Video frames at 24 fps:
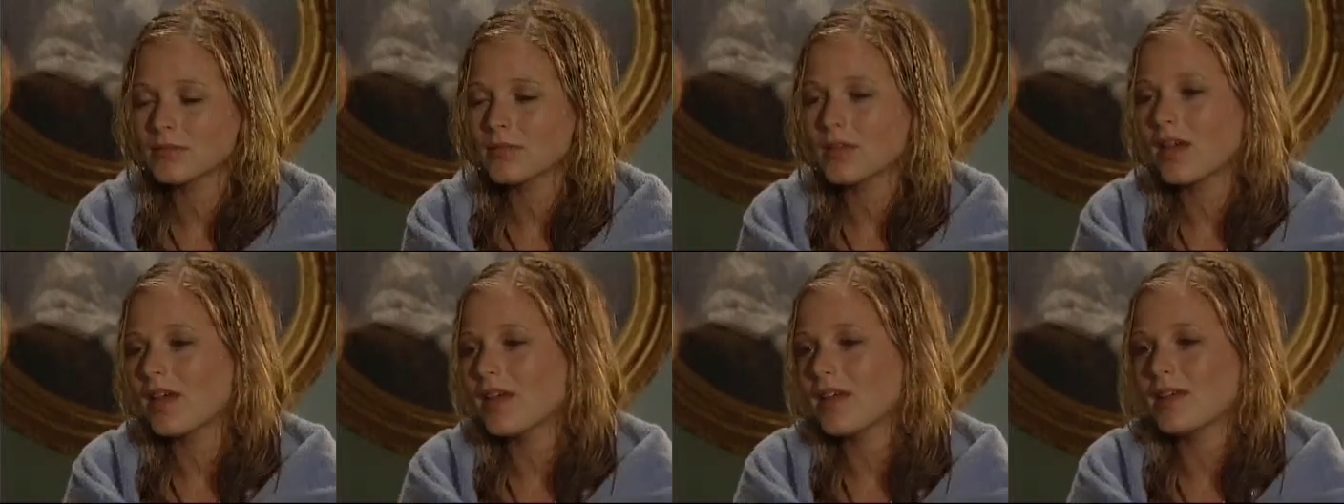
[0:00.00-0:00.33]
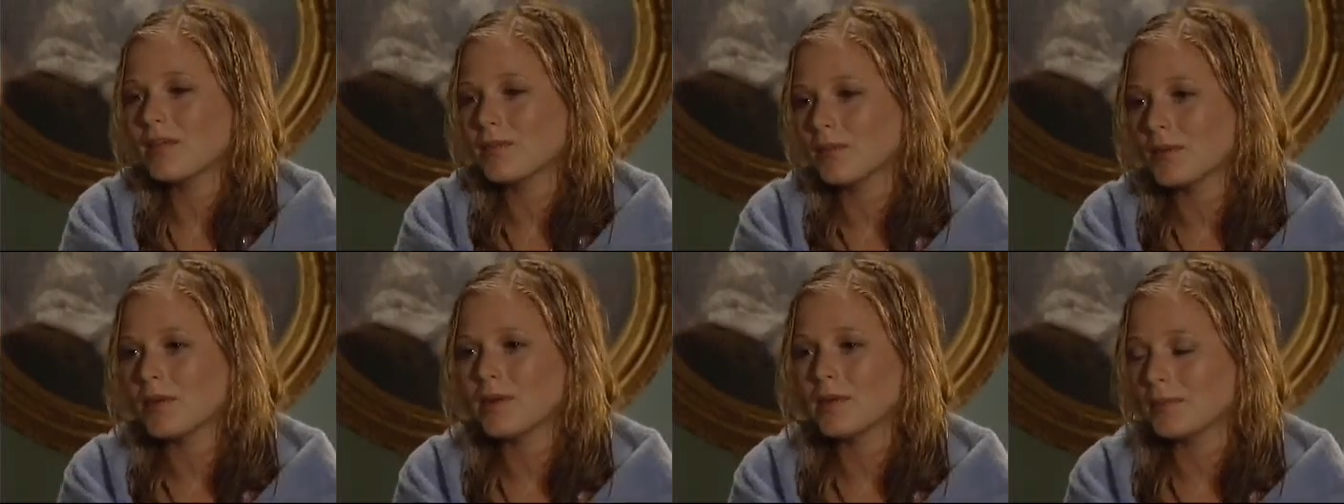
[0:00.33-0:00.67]
I
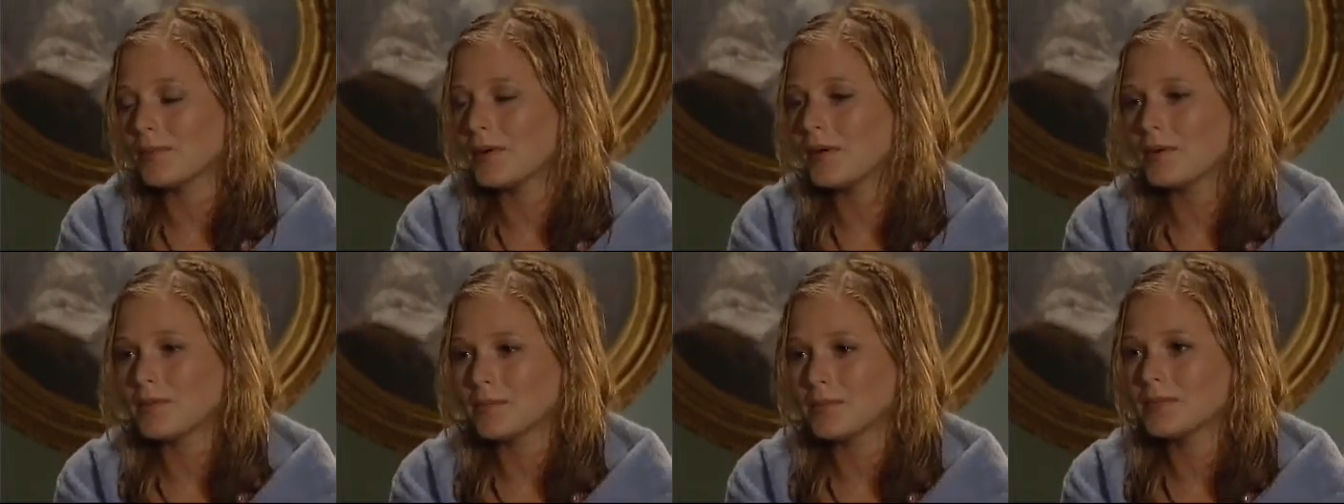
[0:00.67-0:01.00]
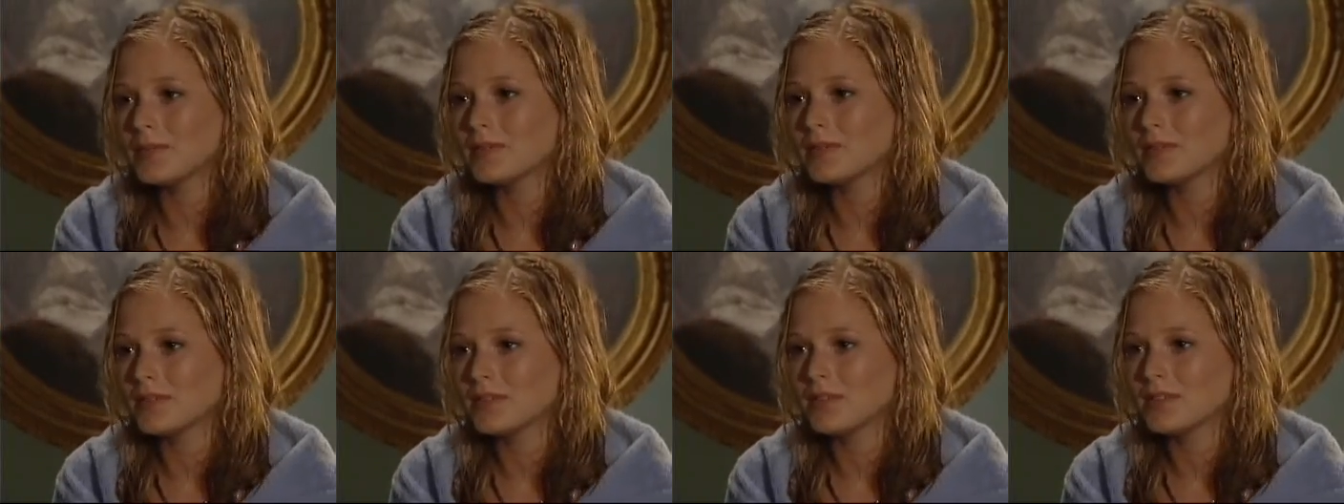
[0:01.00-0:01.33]
am right, Mom.
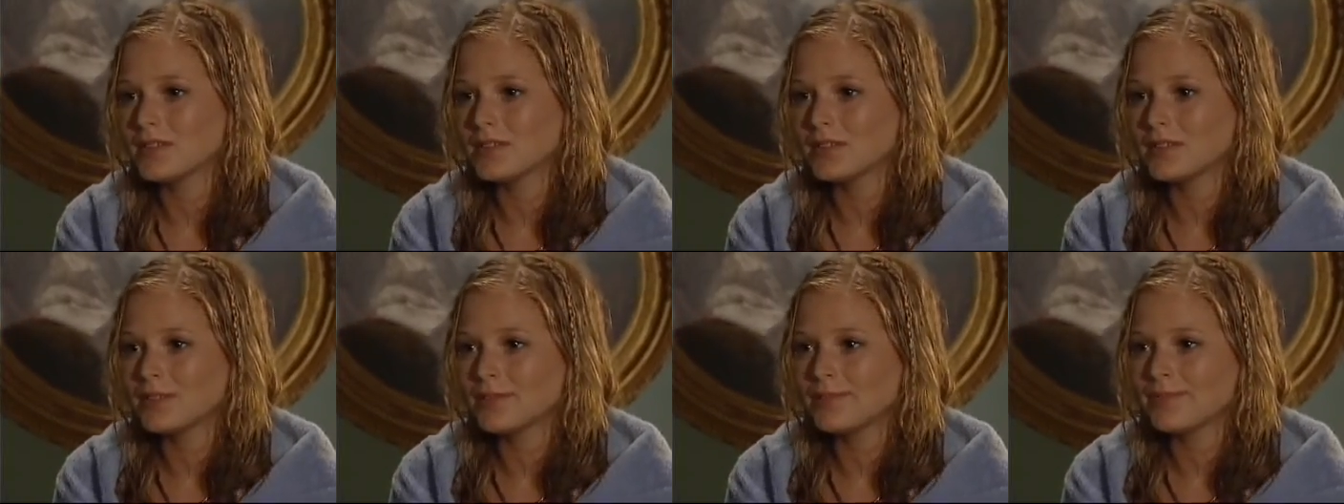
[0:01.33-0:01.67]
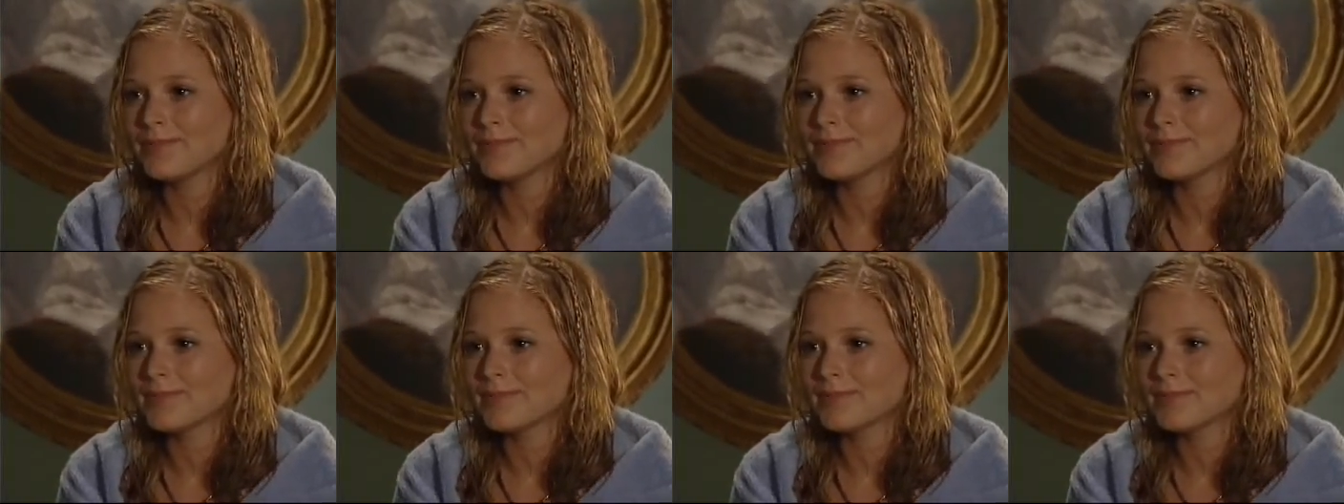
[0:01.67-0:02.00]

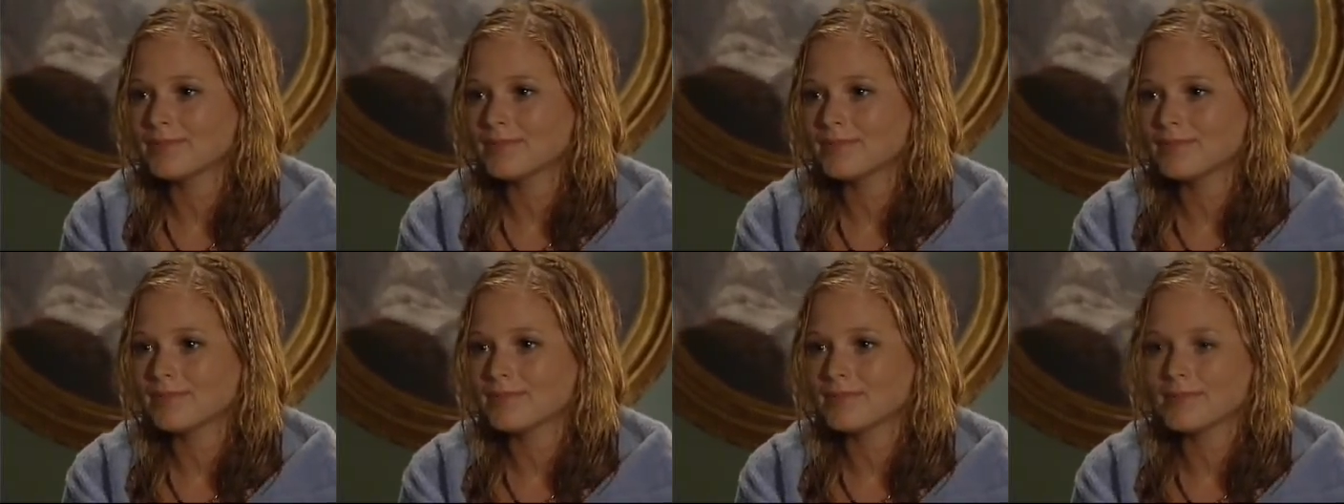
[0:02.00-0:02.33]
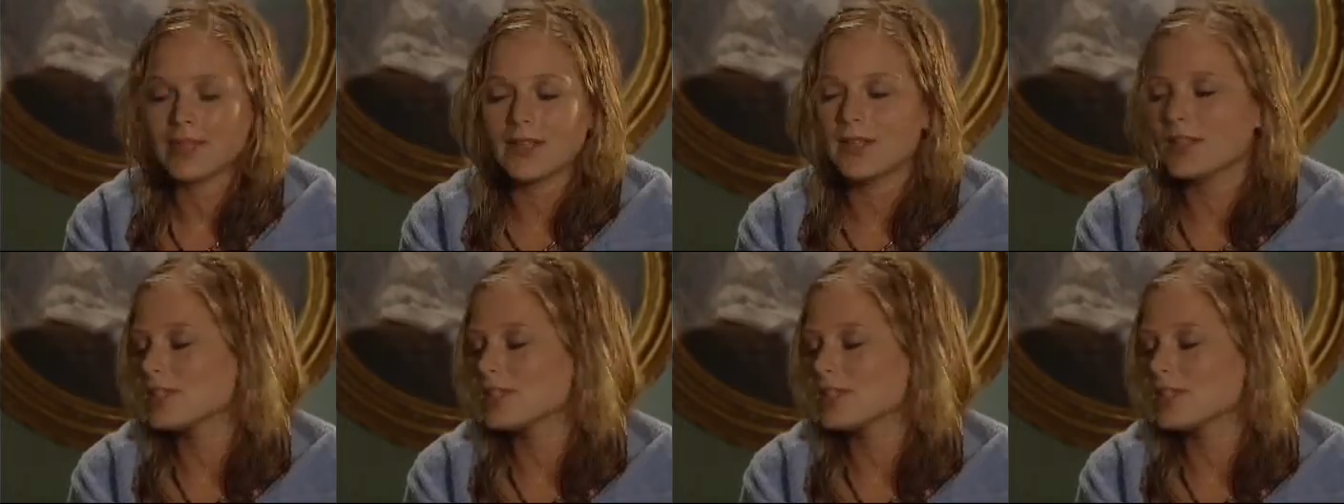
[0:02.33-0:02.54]
Now